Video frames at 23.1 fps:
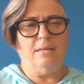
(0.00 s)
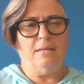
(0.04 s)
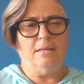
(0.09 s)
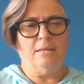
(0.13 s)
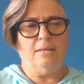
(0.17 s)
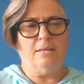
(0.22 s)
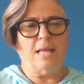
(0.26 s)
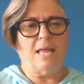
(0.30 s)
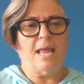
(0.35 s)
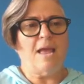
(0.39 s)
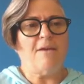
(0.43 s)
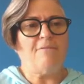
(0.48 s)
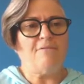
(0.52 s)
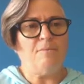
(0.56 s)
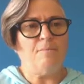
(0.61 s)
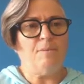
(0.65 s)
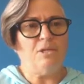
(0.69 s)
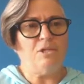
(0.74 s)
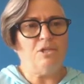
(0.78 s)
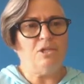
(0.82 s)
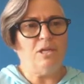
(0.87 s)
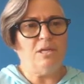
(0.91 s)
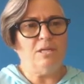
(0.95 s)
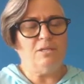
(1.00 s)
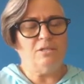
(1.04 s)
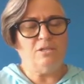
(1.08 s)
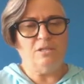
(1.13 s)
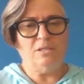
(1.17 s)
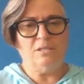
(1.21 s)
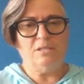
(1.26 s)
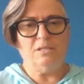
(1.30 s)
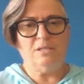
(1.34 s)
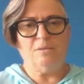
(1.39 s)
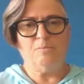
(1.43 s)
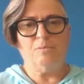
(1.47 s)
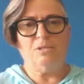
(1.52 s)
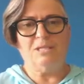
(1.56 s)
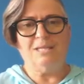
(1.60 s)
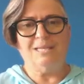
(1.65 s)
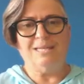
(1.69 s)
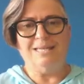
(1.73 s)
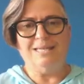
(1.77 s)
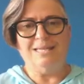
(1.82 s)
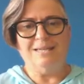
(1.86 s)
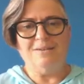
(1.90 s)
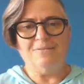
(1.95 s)
They have to be changed in some
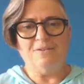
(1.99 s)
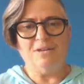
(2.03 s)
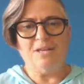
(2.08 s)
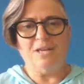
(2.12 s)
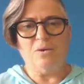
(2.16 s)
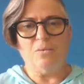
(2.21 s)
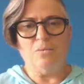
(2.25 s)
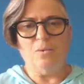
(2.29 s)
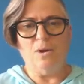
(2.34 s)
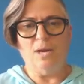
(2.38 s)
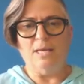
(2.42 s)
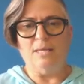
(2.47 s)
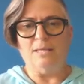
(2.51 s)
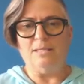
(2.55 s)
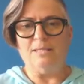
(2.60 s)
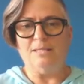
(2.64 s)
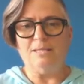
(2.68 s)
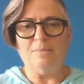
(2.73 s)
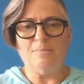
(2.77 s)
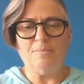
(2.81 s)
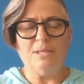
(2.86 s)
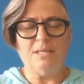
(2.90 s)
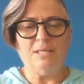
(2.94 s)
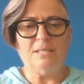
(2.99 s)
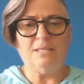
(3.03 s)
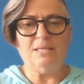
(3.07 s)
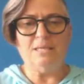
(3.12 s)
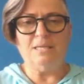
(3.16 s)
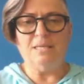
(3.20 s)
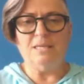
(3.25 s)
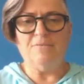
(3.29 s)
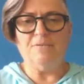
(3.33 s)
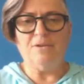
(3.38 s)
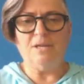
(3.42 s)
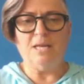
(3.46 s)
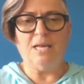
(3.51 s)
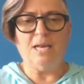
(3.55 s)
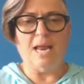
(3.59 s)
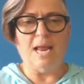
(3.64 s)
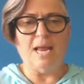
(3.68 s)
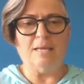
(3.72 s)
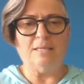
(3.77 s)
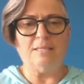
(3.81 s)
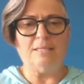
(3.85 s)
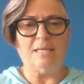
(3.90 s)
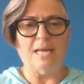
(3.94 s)
significant way. Something significant
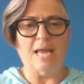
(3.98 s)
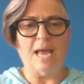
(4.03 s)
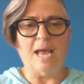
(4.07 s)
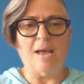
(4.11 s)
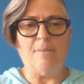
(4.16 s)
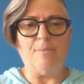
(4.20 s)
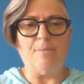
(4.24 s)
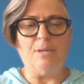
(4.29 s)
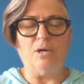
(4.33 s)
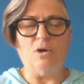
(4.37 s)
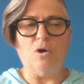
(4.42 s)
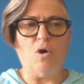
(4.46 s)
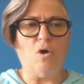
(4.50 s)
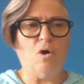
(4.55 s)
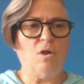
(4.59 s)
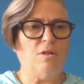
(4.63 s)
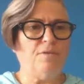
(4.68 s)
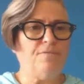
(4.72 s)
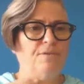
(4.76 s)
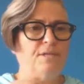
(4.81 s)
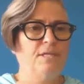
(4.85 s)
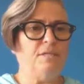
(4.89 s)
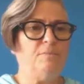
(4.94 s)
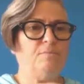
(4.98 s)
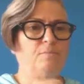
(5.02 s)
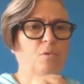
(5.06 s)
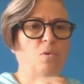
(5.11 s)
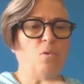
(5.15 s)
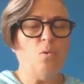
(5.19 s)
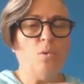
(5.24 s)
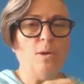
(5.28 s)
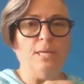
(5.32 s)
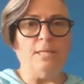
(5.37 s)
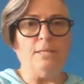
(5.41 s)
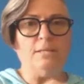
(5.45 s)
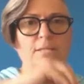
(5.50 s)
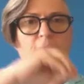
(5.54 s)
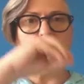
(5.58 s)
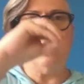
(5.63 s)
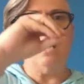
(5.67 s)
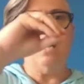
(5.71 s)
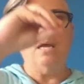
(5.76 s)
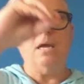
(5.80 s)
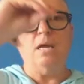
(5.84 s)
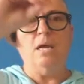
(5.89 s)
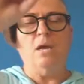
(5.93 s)
has to happen. All of these points
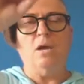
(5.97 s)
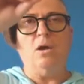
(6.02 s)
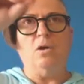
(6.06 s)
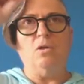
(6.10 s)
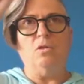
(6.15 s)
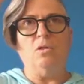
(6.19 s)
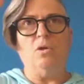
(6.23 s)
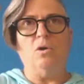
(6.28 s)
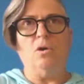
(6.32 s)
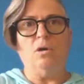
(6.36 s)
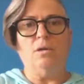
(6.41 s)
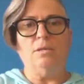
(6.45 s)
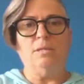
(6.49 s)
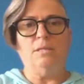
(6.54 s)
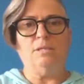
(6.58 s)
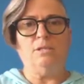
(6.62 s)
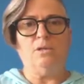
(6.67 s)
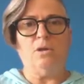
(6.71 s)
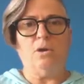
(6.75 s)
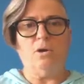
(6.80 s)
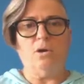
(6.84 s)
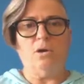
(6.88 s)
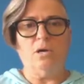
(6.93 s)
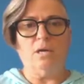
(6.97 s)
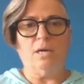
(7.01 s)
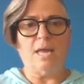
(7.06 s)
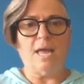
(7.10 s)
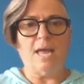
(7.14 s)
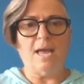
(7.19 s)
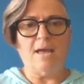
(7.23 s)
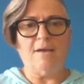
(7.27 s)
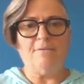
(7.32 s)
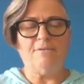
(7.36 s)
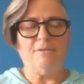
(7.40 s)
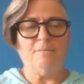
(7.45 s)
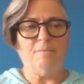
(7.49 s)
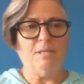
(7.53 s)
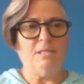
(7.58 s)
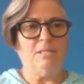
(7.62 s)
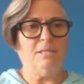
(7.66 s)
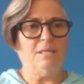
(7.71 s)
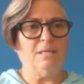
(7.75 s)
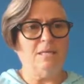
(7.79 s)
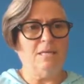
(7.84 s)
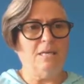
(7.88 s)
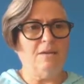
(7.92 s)
along this arc have to be
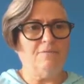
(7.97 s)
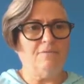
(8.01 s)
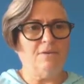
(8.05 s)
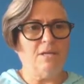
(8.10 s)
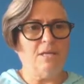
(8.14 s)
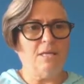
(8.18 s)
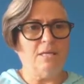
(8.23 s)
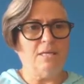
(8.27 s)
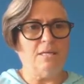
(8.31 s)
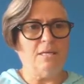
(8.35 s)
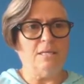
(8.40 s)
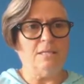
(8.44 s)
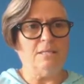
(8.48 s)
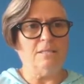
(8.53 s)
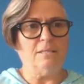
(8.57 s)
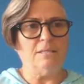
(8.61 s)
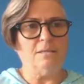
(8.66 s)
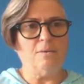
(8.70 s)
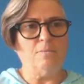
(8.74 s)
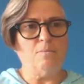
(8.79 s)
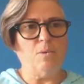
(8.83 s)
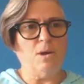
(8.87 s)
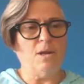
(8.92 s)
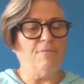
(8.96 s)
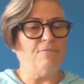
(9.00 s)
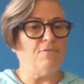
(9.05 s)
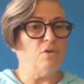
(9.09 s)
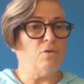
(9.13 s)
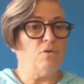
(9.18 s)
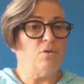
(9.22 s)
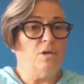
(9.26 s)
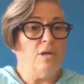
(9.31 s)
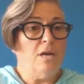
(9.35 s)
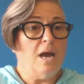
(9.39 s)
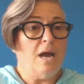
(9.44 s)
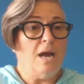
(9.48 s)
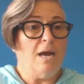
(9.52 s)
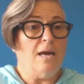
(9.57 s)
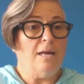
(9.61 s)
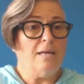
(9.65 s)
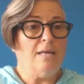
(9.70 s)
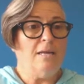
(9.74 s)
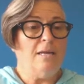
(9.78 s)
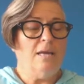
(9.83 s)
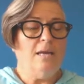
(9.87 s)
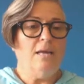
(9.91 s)
significant in some way. If they're
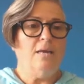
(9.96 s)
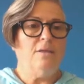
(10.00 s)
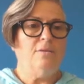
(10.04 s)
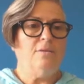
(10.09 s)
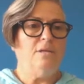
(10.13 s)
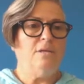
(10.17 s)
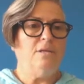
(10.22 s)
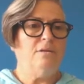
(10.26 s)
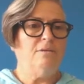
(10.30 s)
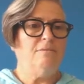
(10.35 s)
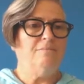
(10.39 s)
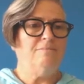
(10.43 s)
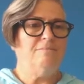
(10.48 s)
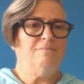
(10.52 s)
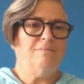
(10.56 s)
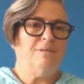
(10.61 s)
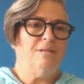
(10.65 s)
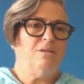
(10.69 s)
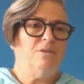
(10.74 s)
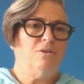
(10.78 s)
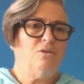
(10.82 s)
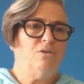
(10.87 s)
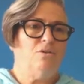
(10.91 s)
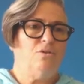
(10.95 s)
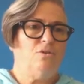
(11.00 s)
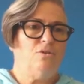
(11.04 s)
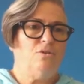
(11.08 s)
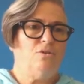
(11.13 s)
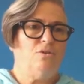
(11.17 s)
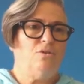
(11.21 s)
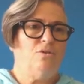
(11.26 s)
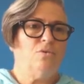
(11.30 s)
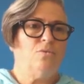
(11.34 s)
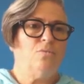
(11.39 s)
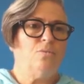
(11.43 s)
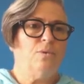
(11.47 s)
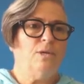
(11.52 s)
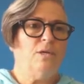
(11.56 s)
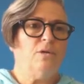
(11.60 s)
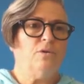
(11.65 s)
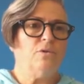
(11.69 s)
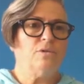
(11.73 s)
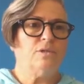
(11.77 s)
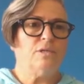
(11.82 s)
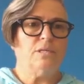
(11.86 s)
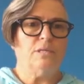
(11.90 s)
not, then your
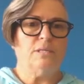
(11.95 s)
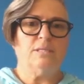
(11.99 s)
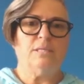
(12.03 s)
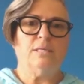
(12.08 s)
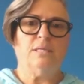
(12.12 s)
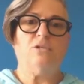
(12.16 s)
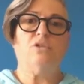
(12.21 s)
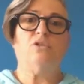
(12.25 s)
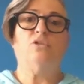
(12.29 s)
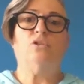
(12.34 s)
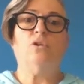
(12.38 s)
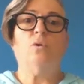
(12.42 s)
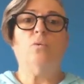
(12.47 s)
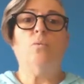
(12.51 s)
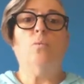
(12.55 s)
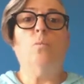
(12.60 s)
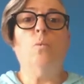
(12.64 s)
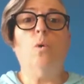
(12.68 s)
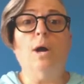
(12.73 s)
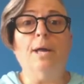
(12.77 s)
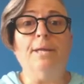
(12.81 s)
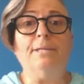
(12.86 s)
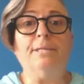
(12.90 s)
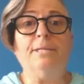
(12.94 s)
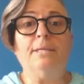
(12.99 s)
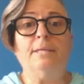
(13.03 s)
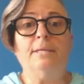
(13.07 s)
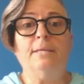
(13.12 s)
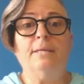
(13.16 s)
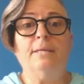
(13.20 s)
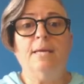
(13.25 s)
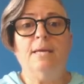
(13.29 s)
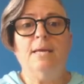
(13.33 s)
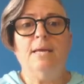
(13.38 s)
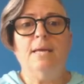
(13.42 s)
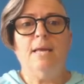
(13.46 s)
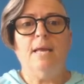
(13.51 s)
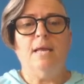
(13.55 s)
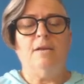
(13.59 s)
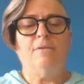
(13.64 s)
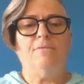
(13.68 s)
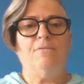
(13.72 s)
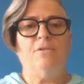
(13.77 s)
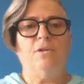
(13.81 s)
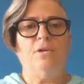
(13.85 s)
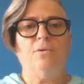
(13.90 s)
reader's going to say, so what? And
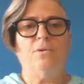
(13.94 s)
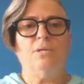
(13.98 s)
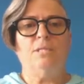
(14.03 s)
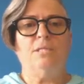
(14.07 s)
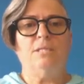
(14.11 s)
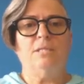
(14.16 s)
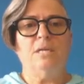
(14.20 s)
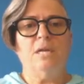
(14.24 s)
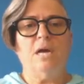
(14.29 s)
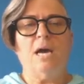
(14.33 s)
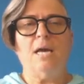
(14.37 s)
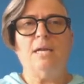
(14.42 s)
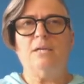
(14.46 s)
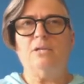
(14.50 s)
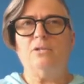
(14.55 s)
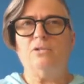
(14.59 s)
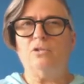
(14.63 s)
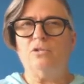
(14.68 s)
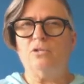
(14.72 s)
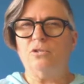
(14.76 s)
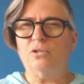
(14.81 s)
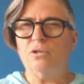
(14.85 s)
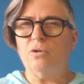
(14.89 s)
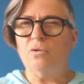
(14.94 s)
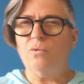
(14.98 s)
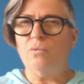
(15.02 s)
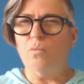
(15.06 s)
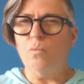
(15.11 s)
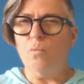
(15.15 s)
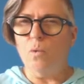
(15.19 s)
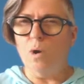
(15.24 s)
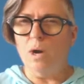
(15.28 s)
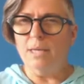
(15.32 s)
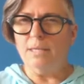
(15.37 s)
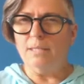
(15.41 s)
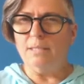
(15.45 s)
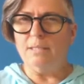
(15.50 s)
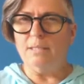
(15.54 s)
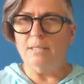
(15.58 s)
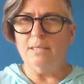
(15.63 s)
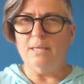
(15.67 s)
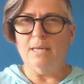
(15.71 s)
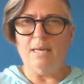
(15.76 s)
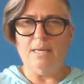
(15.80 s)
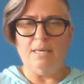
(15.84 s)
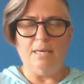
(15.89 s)
if there is not a so what
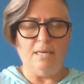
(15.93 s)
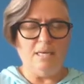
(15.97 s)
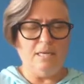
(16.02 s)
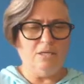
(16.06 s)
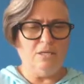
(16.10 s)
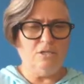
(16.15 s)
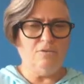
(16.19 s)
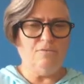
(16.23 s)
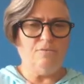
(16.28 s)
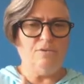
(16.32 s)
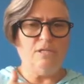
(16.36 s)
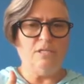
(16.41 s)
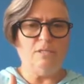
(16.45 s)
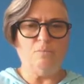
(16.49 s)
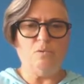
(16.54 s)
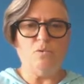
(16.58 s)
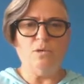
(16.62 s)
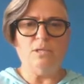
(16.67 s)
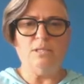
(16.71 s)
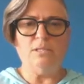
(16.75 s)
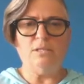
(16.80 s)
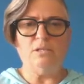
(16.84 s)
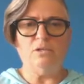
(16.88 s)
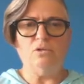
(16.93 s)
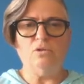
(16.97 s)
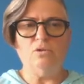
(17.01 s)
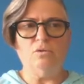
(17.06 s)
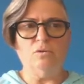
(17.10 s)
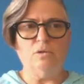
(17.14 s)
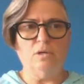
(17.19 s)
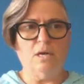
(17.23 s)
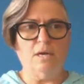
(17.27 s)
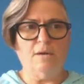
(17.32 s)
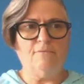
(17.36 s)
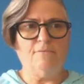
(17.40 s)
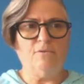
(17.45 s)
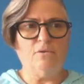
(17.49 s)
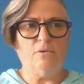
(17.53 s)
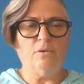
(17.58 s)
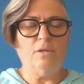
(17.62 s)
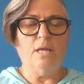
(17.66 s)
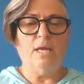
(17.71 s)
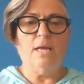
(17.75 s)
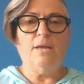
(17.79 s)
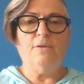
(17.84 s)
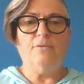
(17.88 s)
at each of these points in your
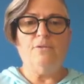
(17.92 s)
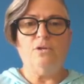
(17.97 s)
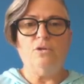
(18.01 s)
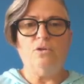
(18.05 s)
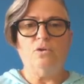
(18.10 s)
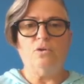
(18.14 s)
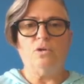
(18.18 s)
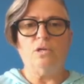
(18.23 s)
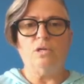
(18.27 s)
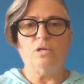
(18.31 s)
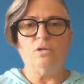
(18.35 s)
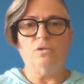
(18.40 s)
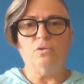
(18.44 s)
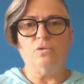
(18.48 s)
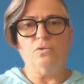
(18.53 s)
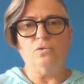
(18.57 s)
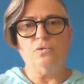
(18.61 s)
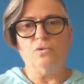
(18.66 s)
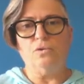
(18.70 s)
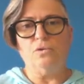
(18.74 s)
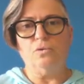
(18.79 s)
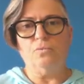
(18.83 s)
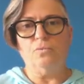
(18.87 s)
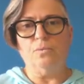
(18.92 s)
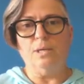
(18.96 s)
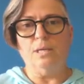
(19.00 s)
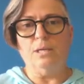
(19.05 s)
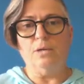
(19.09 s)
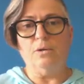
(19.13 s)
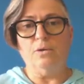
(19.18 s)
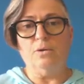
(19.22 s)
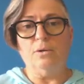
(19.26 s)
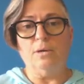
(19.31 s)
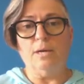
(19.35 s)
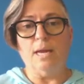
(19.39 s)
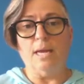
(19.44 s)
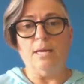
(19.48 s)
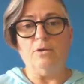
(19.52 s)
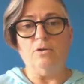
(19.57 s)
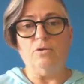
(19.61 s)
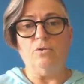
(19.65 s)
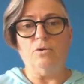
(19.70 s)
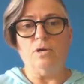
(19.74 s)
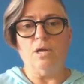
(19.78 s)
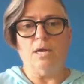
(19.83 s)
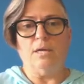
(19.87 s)
novel, then you're going to lose your reader, and
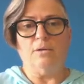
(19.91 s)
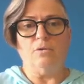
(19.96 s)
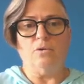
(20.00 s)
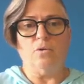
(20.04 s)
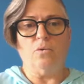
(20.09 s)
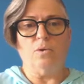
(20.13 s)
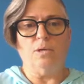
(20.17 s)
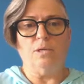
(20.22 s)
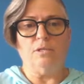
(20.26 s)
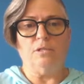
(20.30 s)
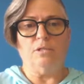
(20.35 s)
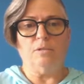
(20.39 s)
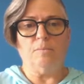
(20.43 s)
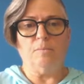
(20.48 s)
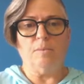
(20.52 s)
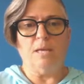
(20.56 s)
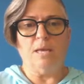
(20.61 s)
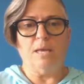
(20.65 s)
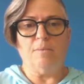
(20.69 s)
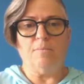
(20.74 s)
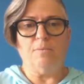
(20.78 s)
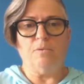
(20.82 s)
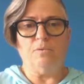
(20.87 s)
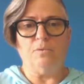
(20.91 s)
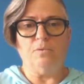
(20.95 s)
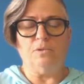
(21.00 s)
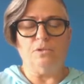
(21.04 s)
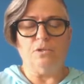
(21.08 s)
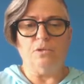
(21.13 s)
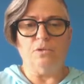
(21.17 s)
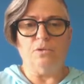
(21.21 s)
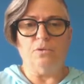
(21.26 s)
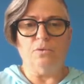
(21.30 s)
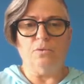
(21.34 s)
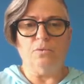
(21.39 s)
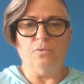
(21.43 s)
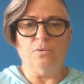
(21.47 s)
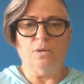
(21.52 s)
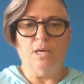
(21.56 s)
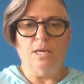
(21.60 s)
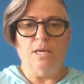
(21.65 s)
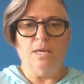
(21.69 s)
you're not going to be able to